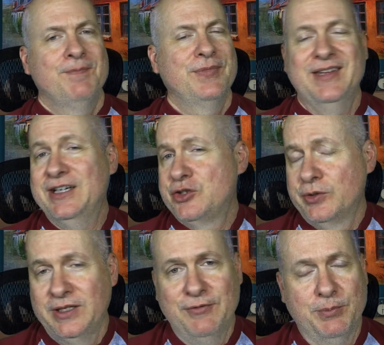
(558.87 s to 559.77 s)
They
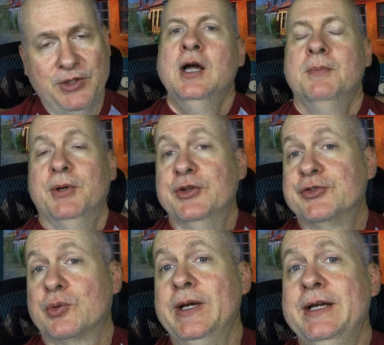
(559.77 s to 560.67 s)
shouldn't even be. But the
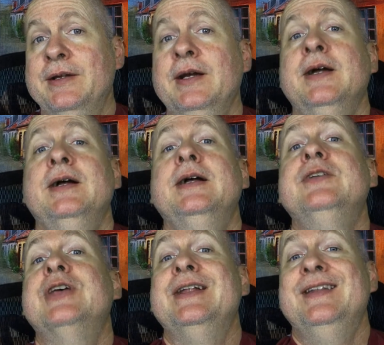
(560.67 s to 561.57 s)
screen is
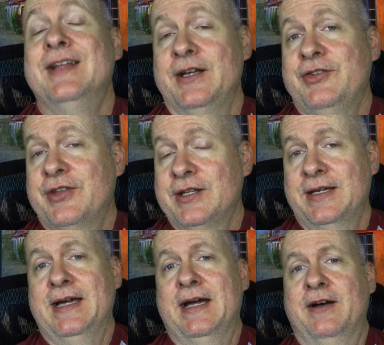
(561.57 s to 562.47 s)
a nice thing to
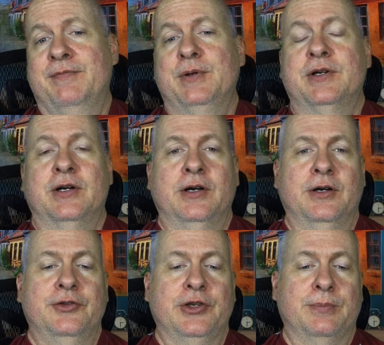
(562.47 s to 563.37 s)
have
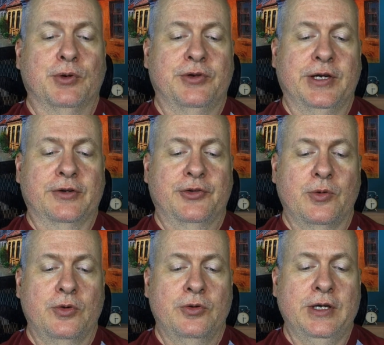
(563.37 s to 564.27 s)
because it protects
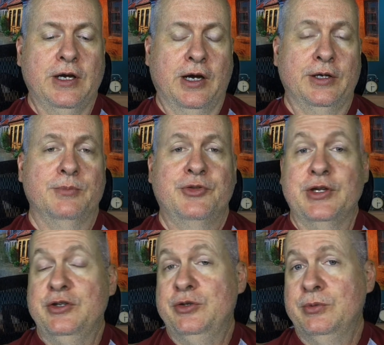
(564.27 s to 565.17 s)
the items that
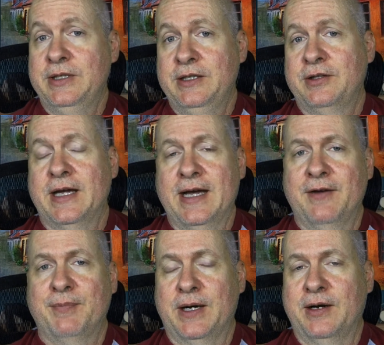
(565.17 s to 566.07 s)
you need to
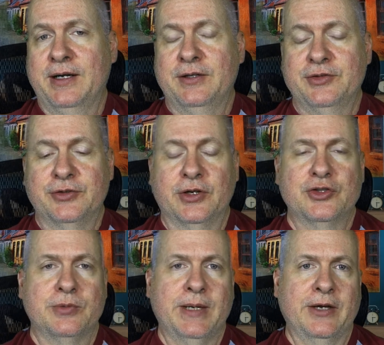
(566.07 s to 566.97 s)
have behind as a
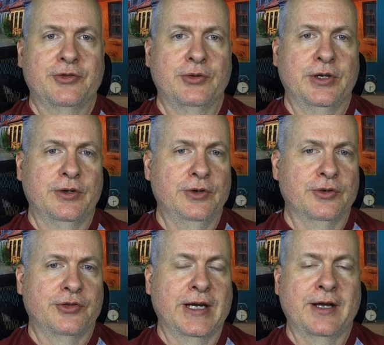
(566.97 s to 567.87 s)
dungeon master, that are your
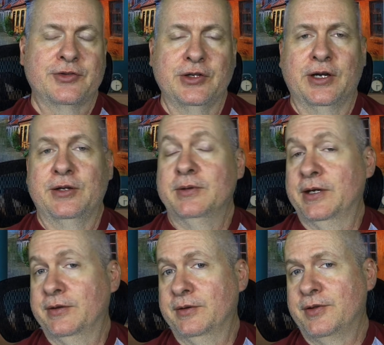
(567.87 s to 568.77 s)
stats
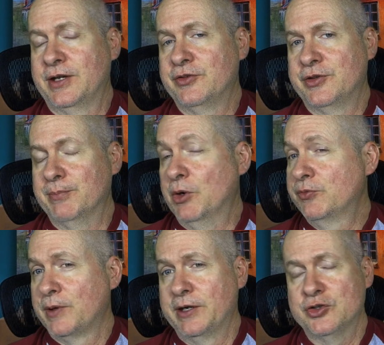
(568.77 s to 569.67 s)
and things that most
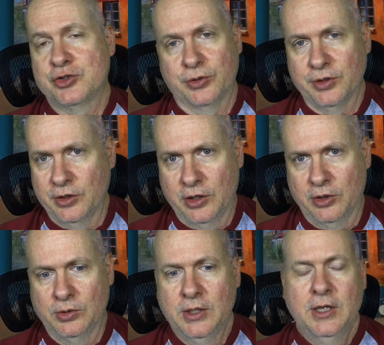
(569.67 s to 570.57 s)
players shouldn't
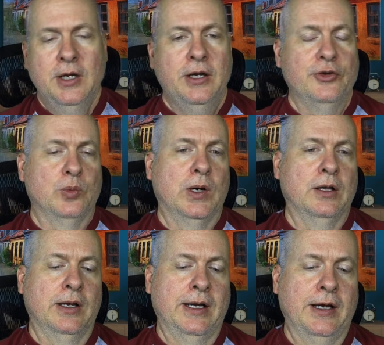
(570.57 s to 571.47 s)
know, as well
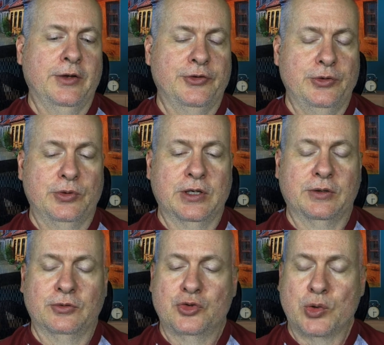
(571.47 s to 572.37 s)
as you
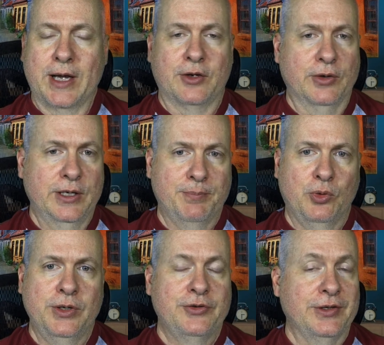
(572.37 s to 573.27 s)
can track your hit
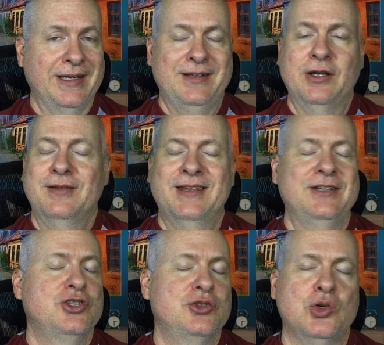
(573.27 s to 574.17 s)
points, and they
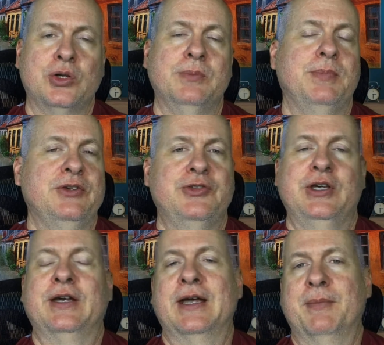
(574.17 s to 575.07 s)
shouldn't be
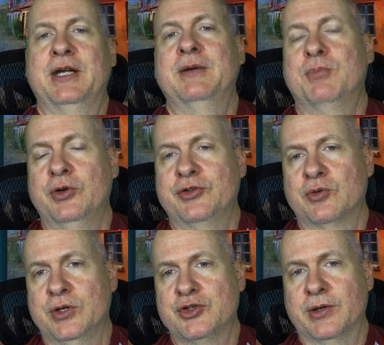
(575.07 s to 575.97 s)
seeing how many hit points a
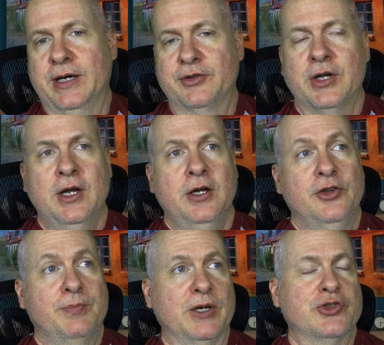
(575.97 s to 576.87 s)
creature has,
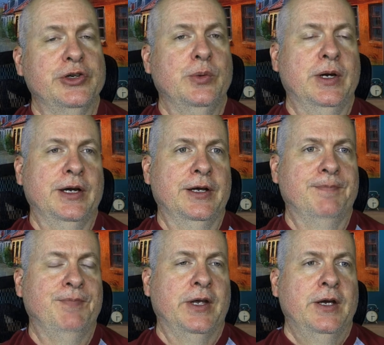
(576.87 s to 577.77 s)
especially
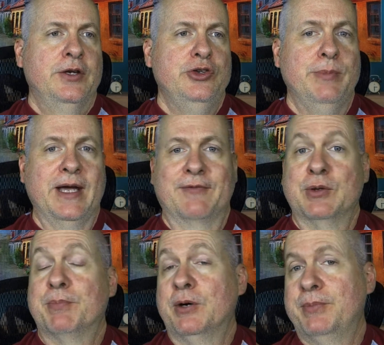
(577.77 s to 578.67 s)
when you may have to
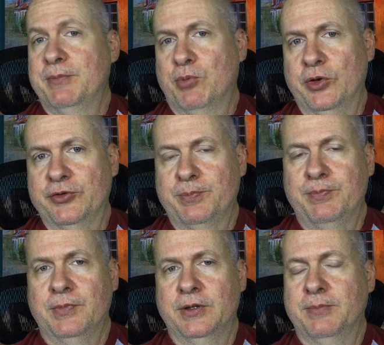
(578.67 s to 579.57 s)
bump hit points
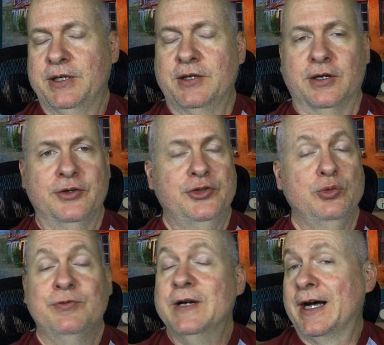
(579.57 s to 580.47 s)
because
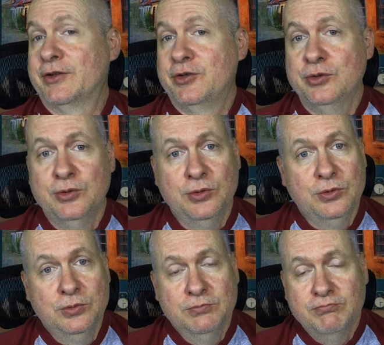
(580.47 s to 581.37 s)
you've got
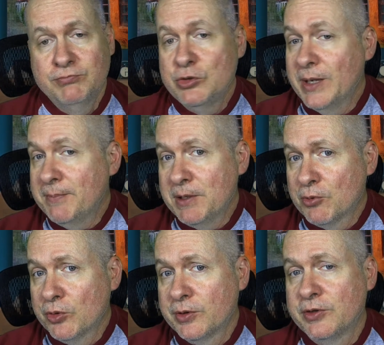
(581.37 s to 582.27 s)
too many people
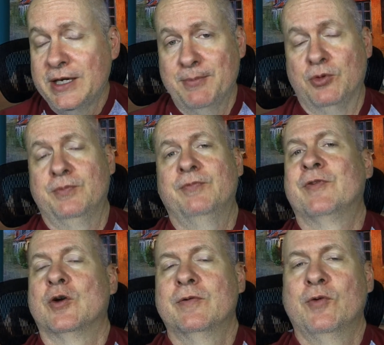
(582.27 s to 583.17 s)
at the table
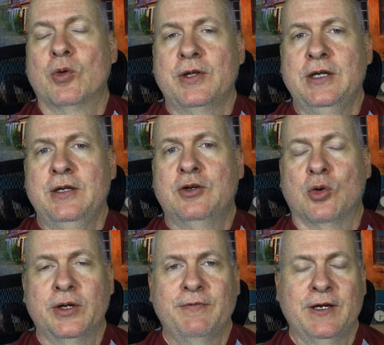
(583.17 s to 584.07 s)
for the
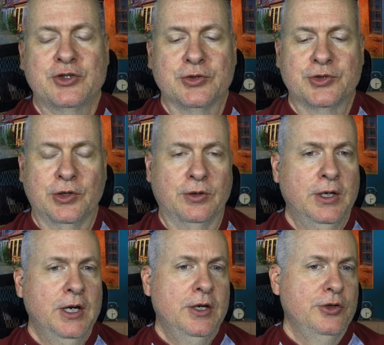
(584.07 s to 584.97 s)
current adventure. So
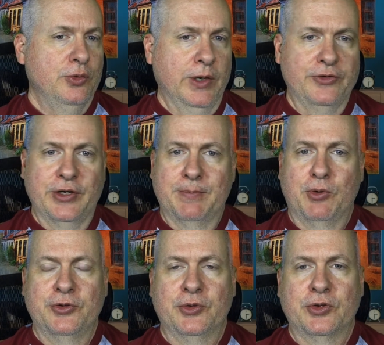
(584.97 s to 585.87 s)
you raise the hit
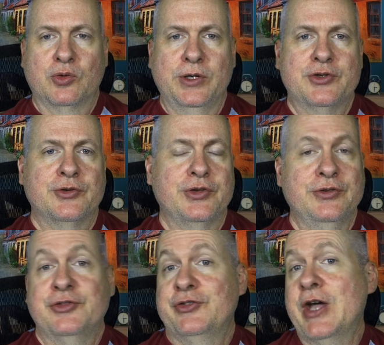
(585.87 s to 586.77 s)
points on the creatures
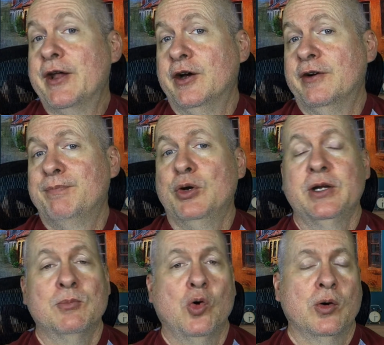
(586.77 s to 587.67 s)
instead of putting
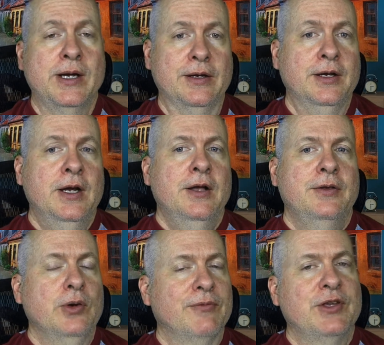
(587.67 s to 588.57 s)
more in.
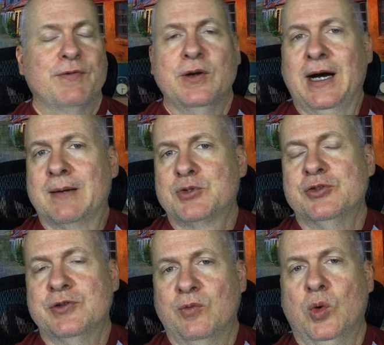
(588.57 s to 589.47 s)
You have different options
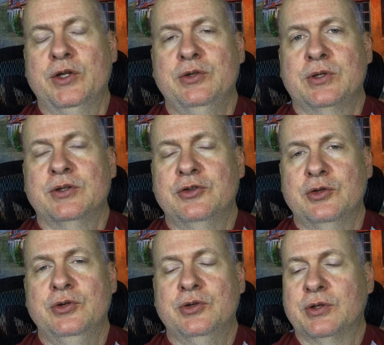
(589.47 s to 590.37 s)
of what you can do.
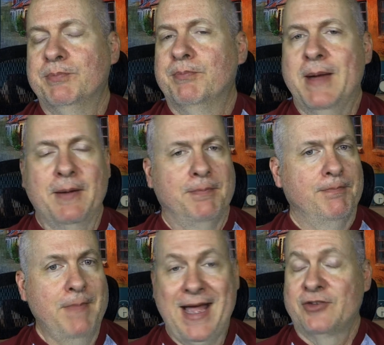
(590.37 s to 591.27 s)
You can
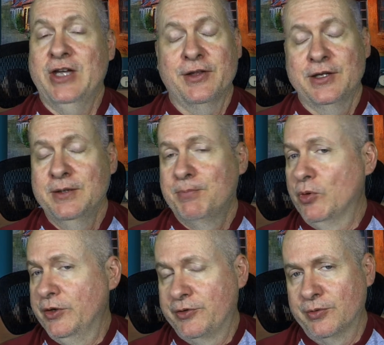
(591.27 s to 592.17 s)
max out the hit
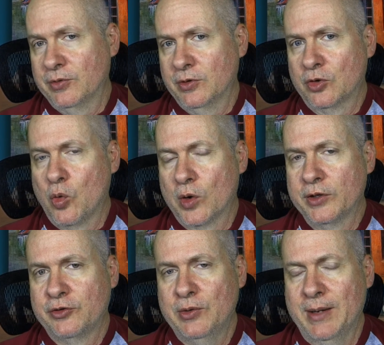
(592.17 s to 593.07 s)
points according
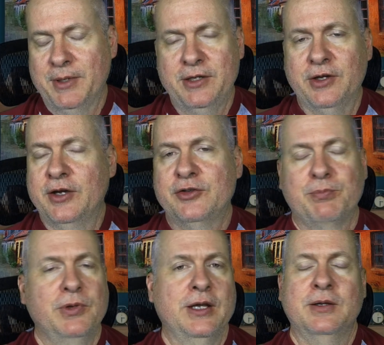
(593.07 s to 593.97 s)
to how many dice
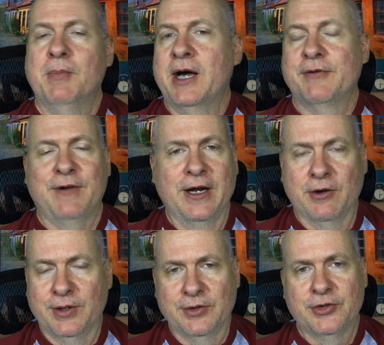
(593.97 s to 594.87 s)
and the
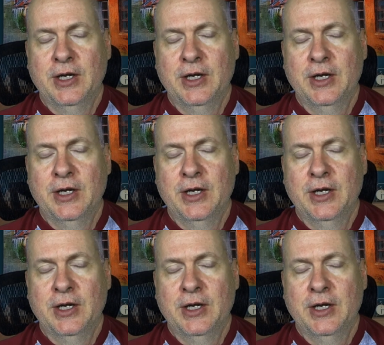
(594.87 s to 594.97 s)
modifier is.